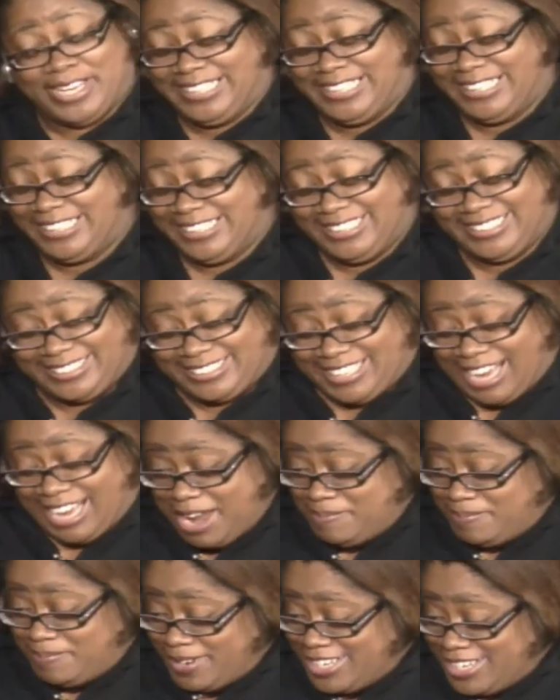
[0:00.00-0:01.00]
Amen. It's
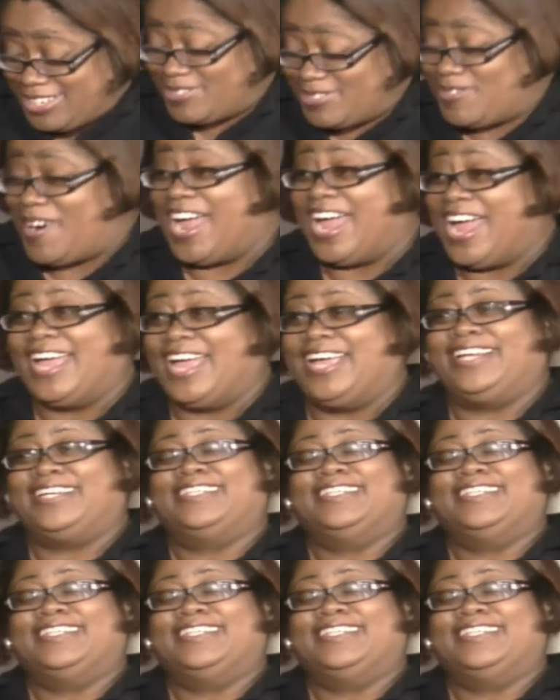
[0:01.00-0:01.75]
tight, but it's right.